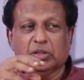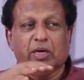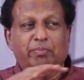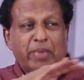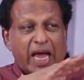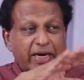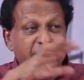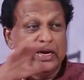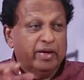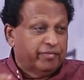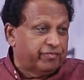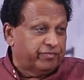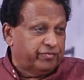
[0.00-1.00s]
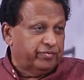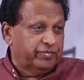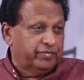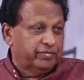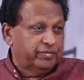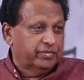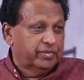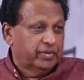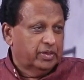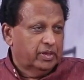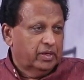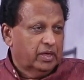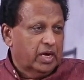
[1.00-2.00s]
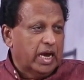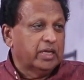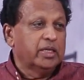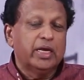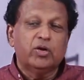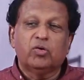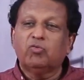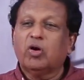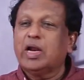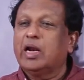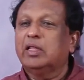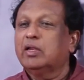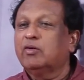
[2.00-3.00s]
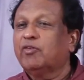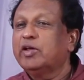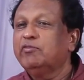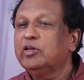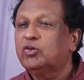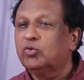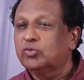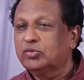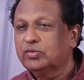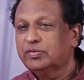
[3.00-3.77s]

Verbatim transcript: are bad enough and they don't want another five vetoes.